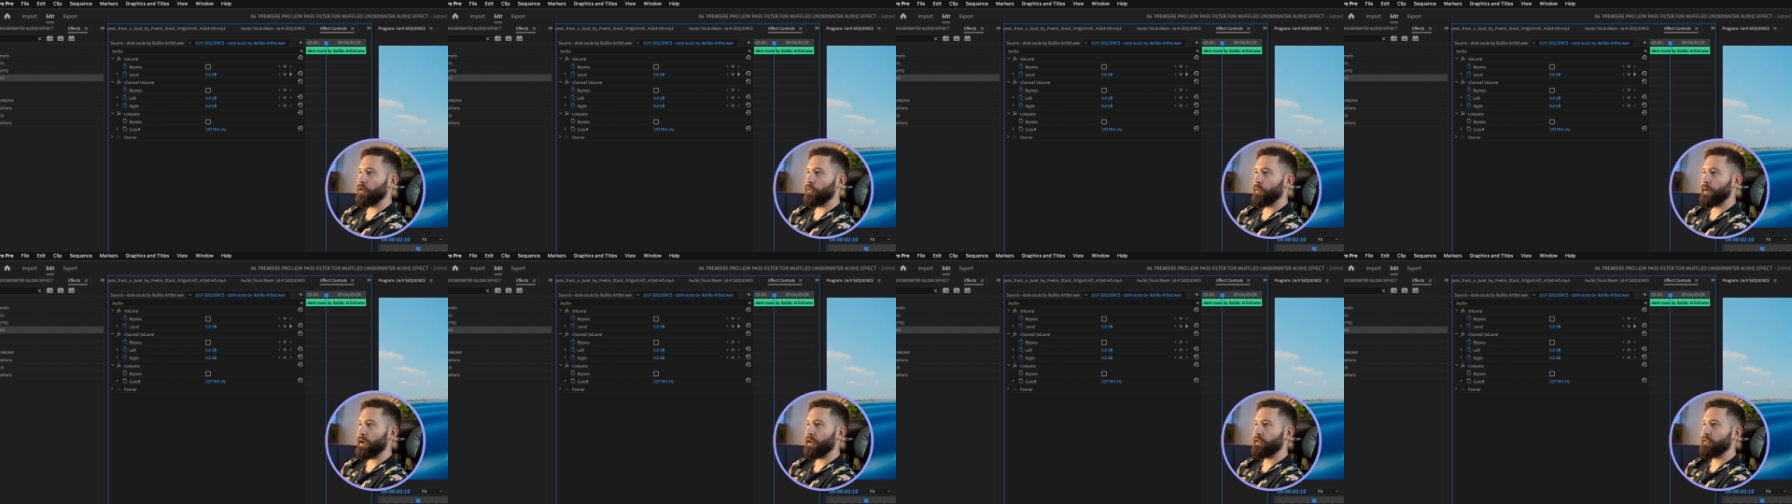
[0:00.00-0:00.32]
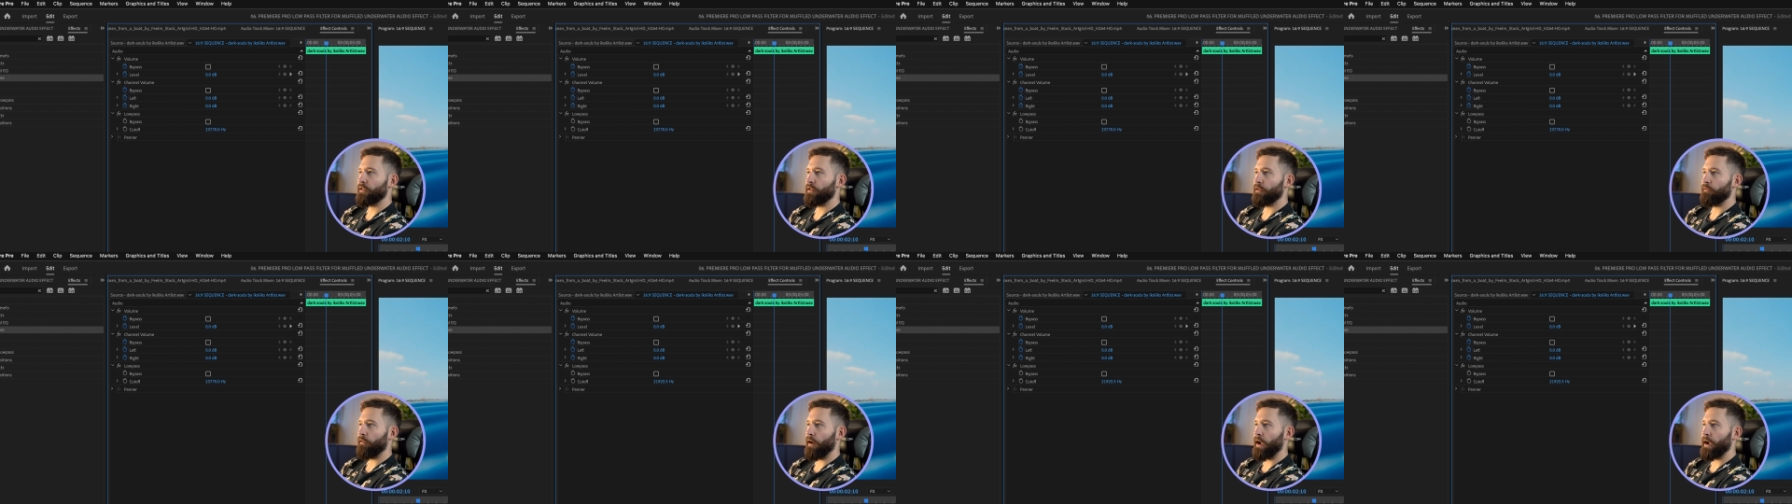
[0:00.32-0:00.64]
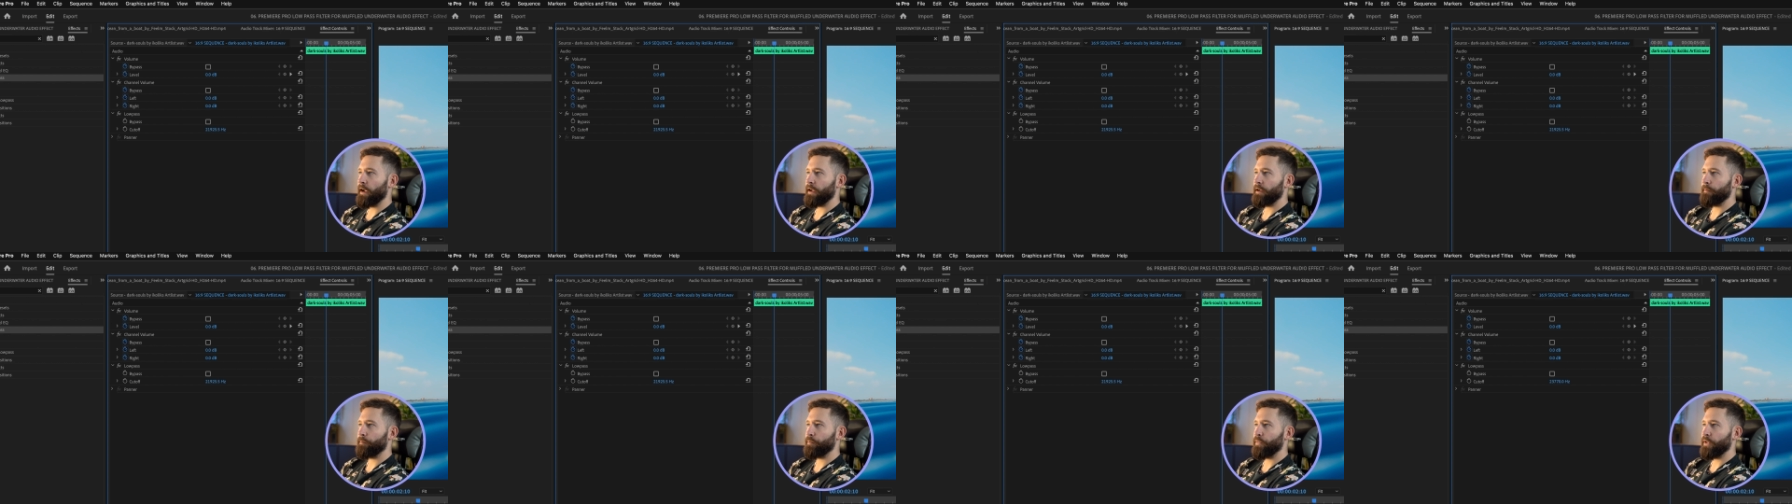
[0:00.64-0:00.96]
the way to the
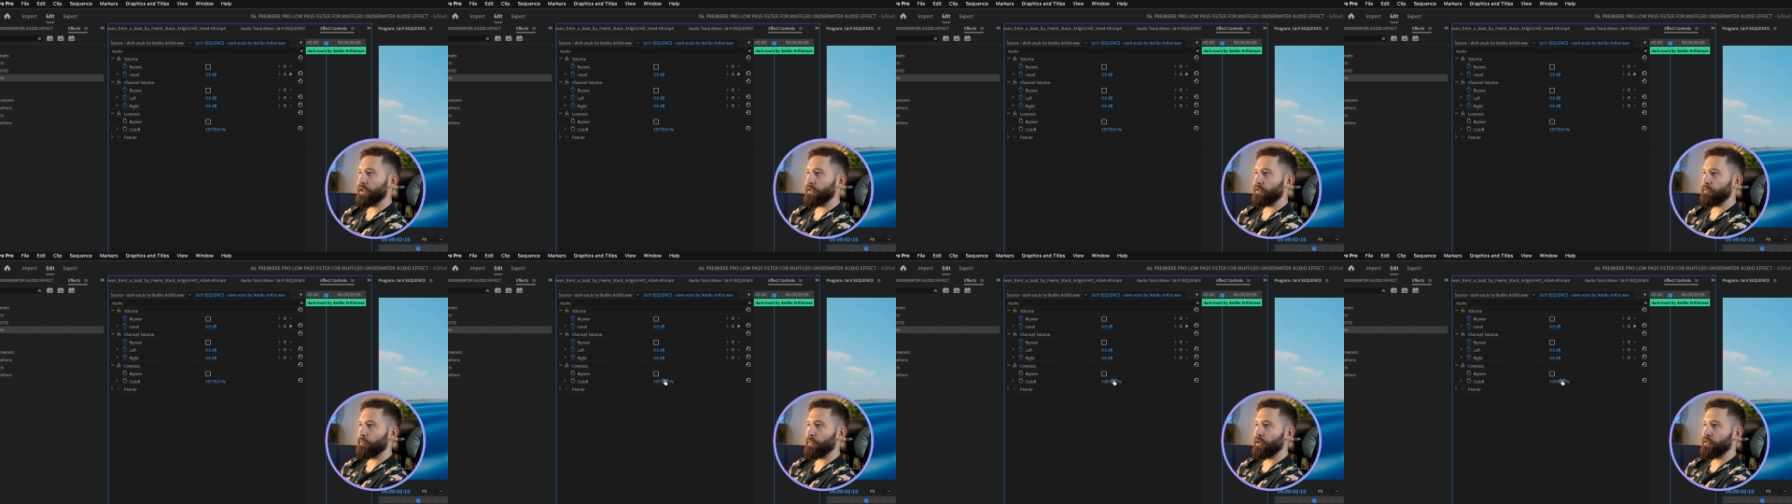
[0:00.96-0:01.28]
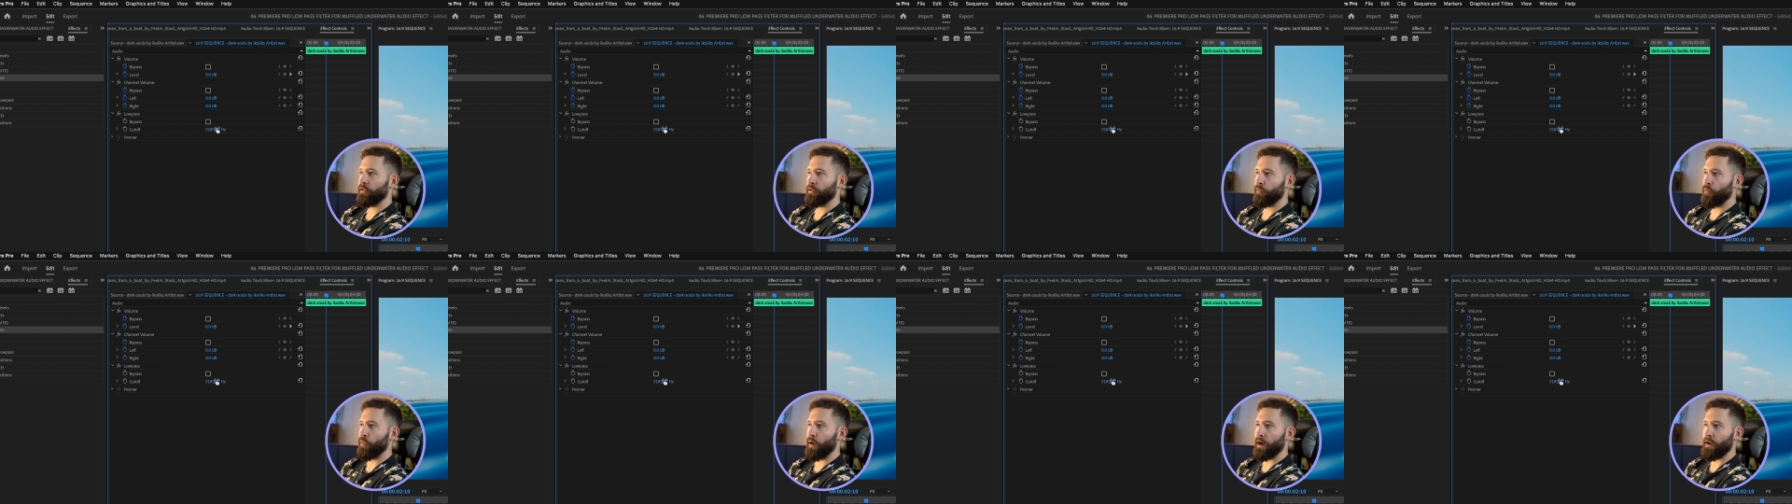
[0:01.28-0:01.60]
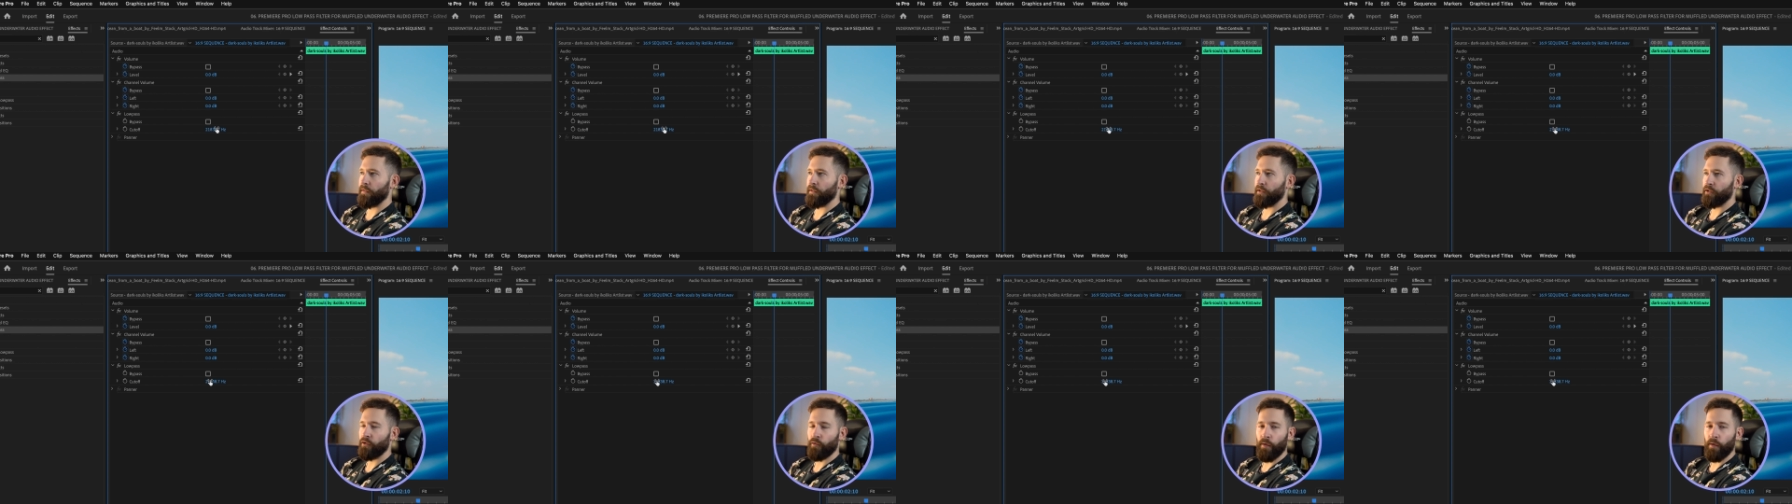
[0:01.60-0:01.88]
right, it'll be somewhere in the